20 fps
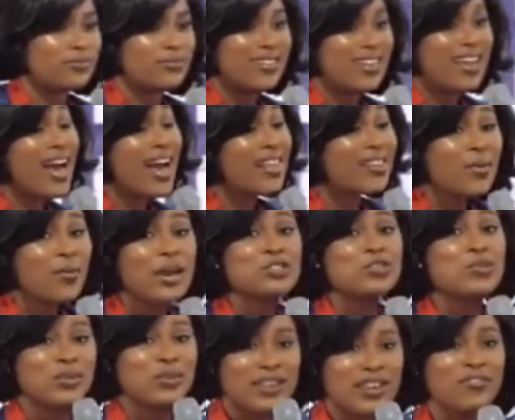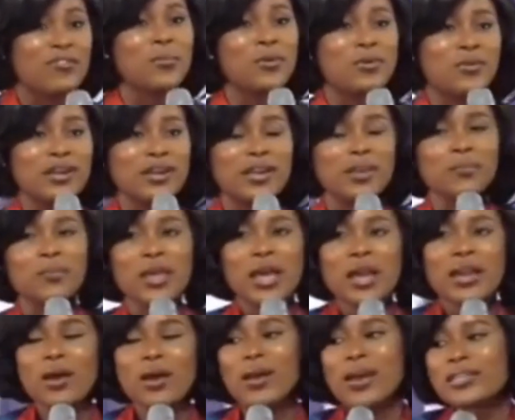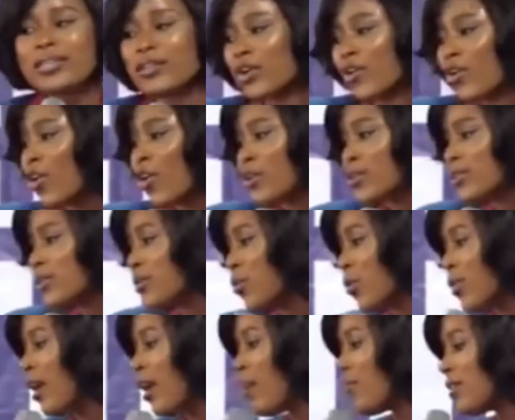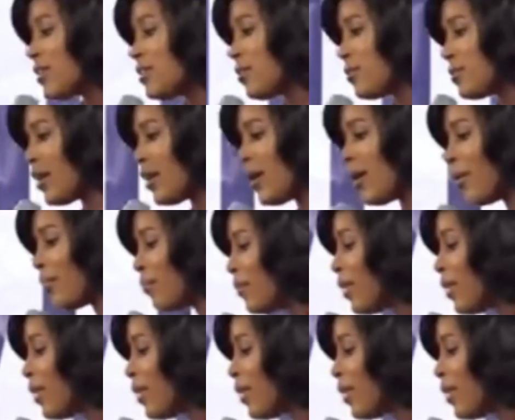Otherwise, you'll never be ready. Now, I did a course with Harvard sometime.